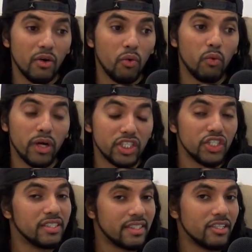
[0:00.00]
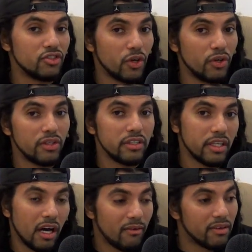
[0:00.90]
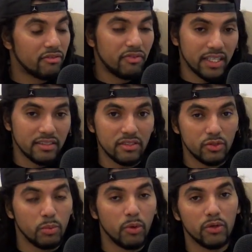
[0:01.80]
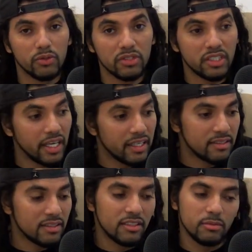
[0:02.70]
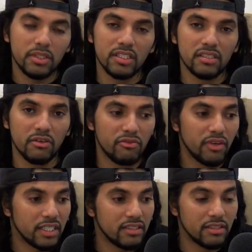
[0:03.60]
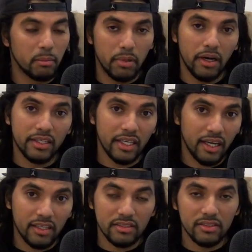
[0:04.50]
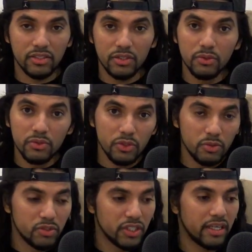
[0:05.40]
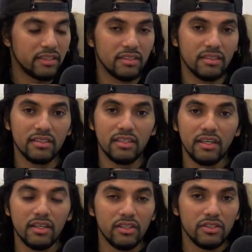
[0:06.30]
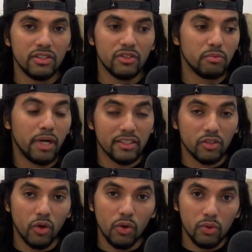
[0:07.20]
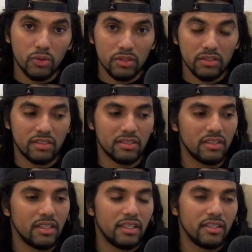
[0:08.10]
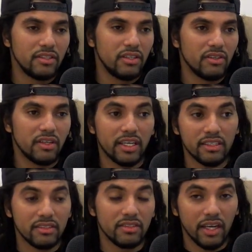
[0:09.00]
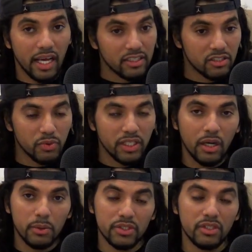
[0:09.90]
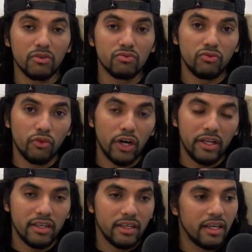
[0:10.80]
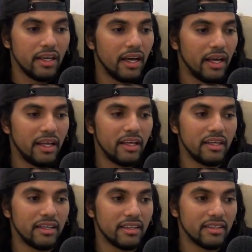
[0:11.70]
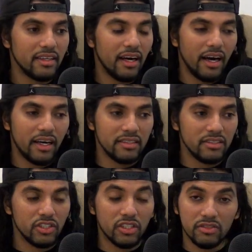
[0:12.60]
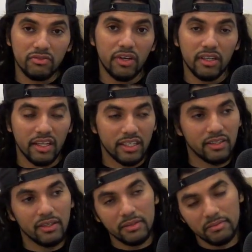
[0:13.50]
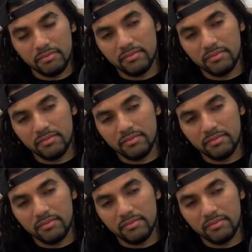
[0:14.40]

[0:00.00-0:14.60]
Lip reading: which is in turn now affecting Tomorrow's Kingdom. It's affecting the podcast, the YouTube channel, my goals. Like I tell you, last week I was in a rut and I just felt like, yo,